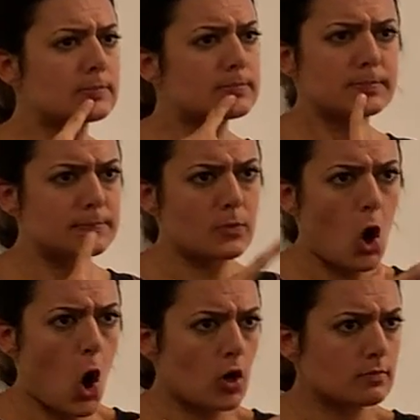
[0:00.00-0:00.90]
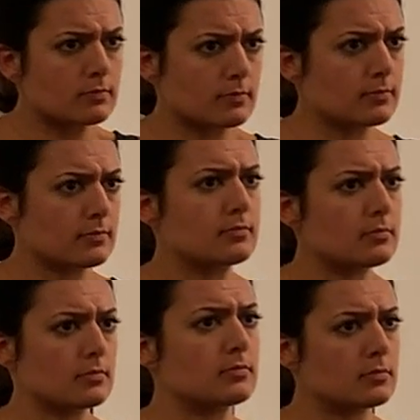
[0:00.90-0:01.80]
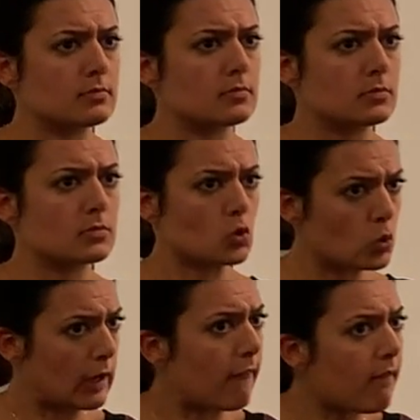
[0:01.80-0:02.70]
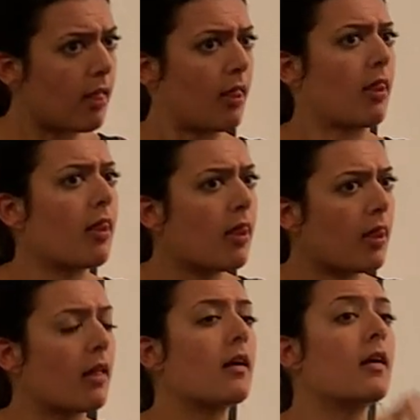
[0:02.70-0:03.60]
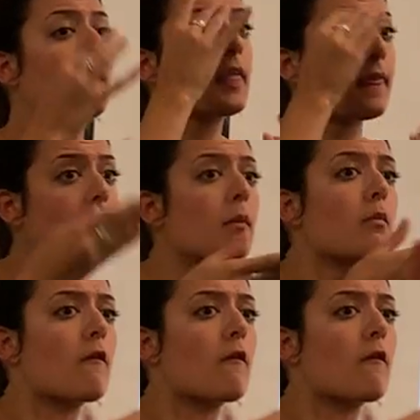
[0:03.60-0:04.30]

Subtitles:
Does that make sense? So think before you put anything in your mouth.